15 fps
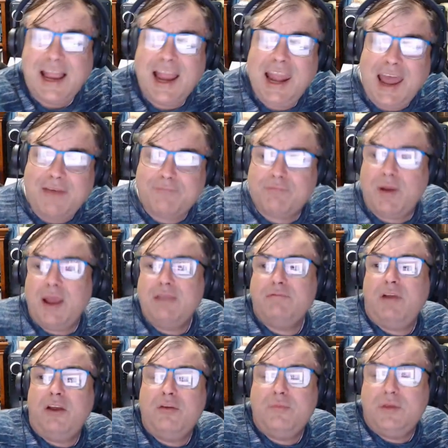I love my
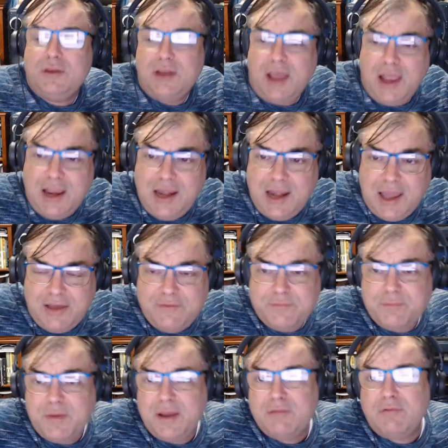Roman. I love
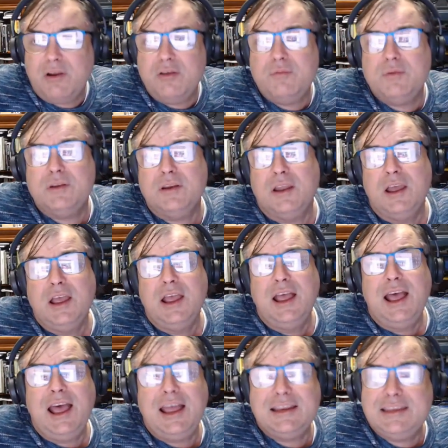my Roman.
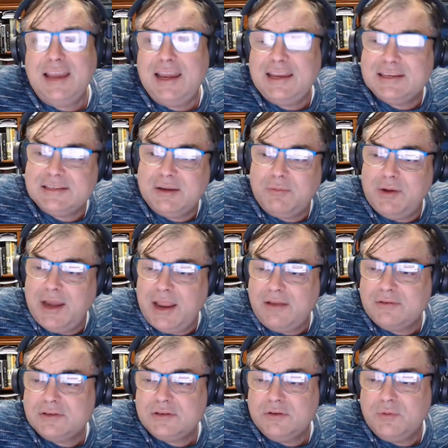I'll tell you someone
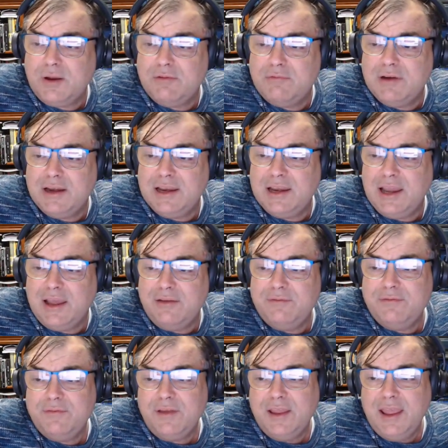else who I really
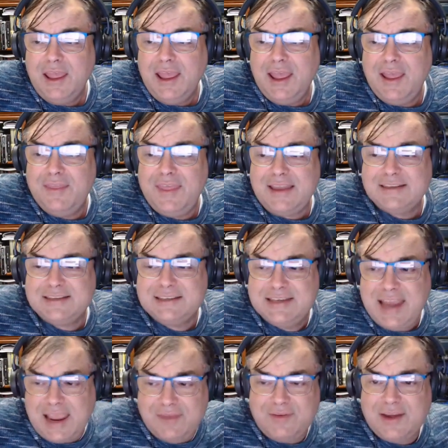love, and that's
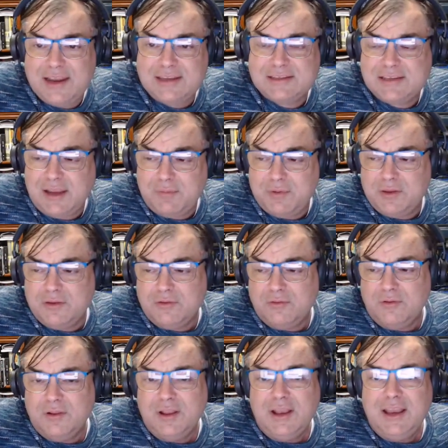David S W.
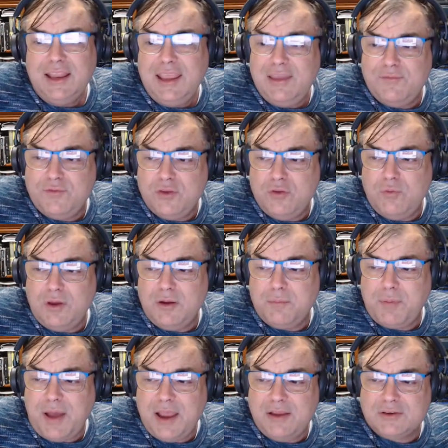If you want to
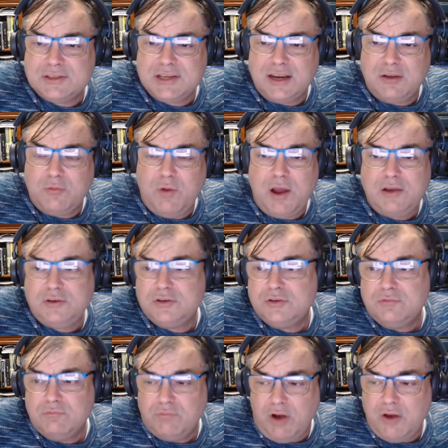buy or sell a
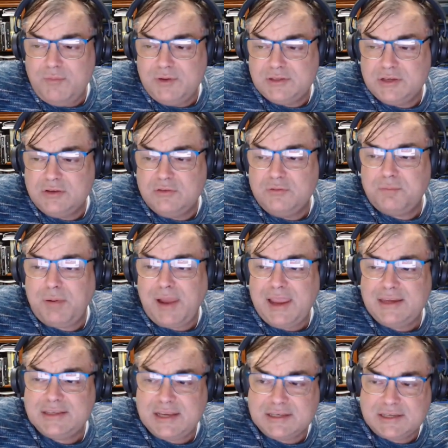watch, Roman's a good
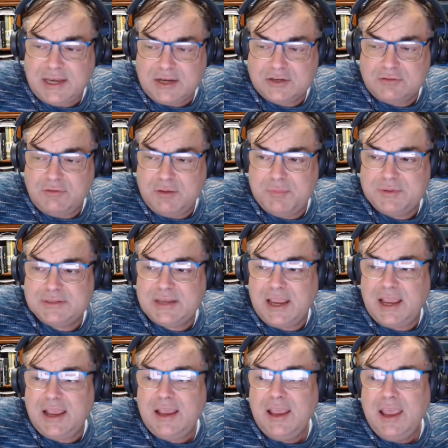place. That's Luxury
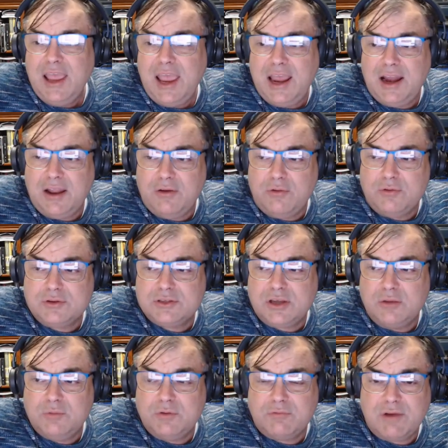Bazaar. And I
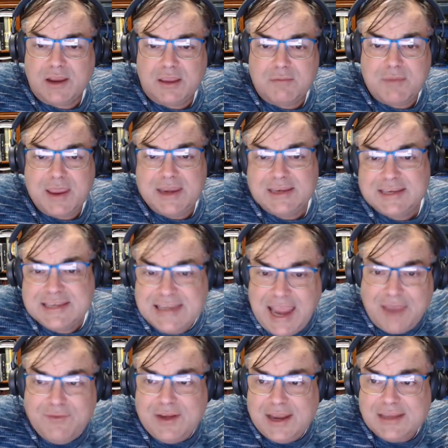also would recommend
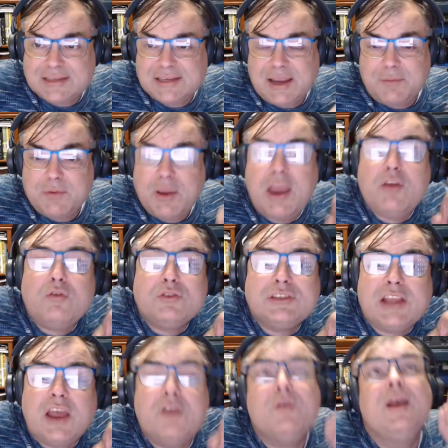David S W, and
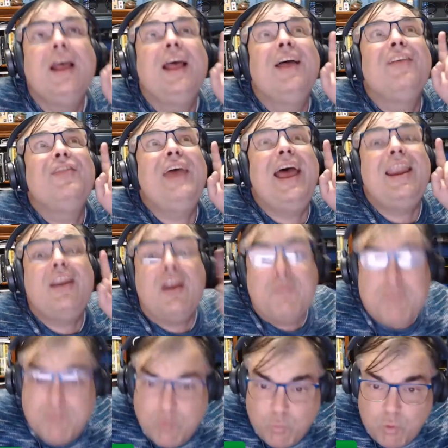also that
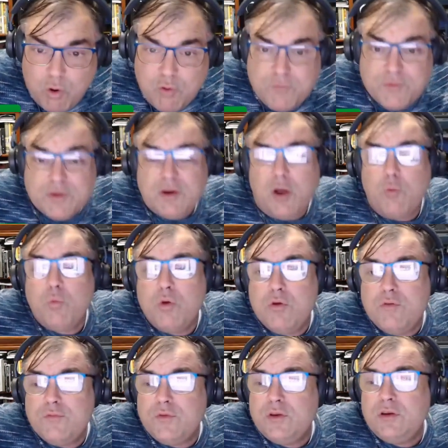Wolven,
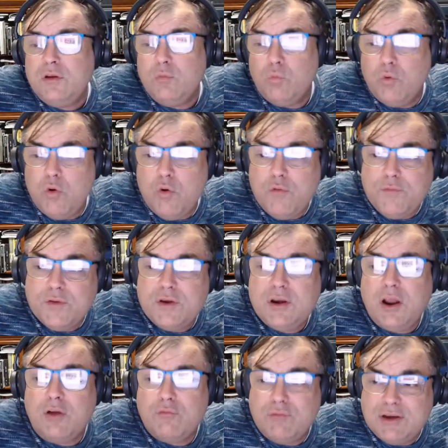Wolven, Wolven
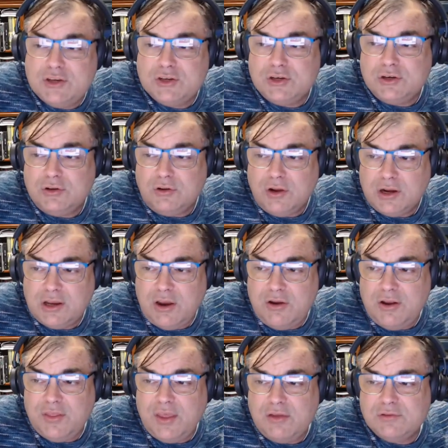Original. Go
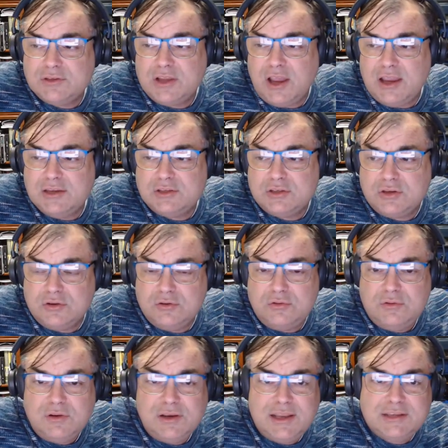to those guys
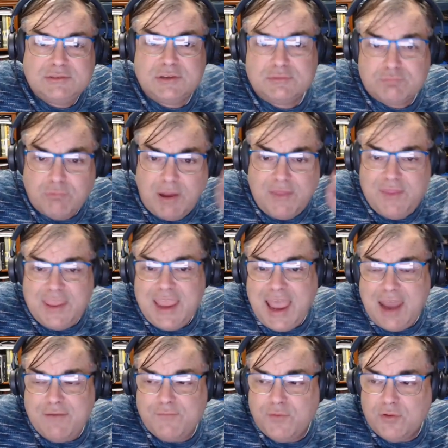too. Let's just run the
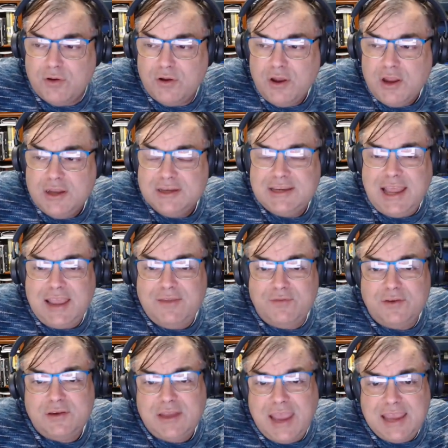ad for
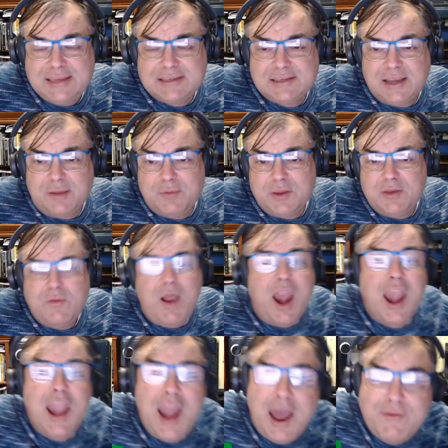David S W.
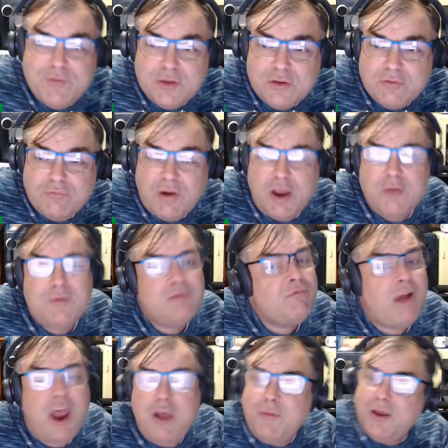Love you, Roman.
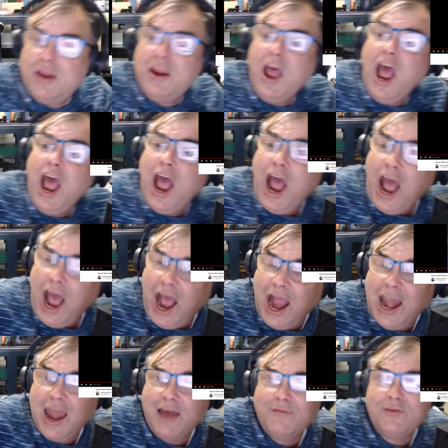Roman,
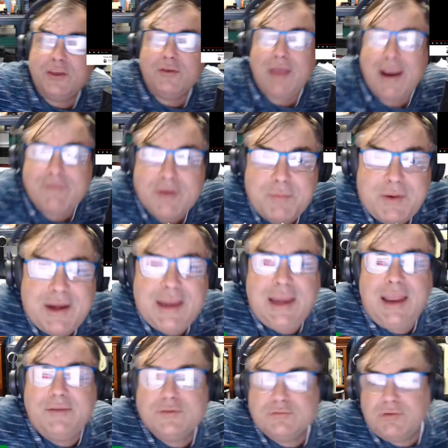I love you. Everybody
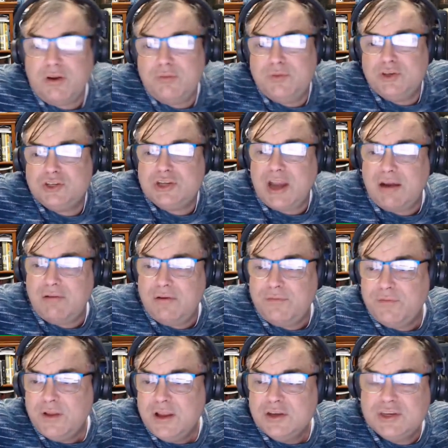loves Roman Sharf.
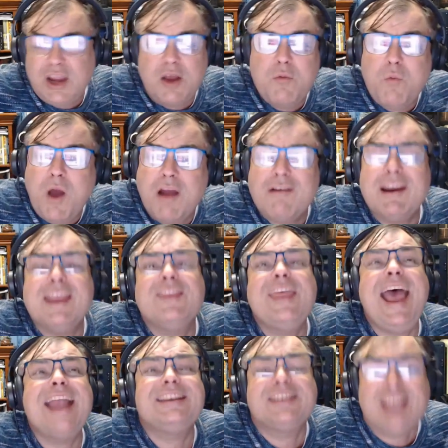Don't worry,
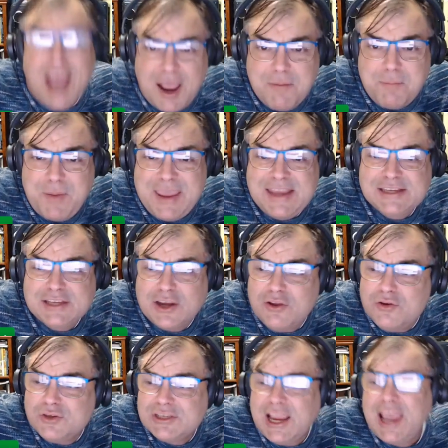that timepiece
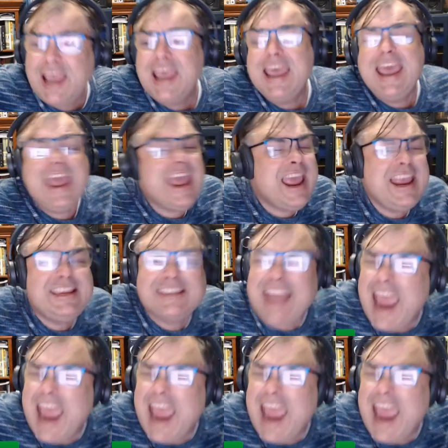loser, he's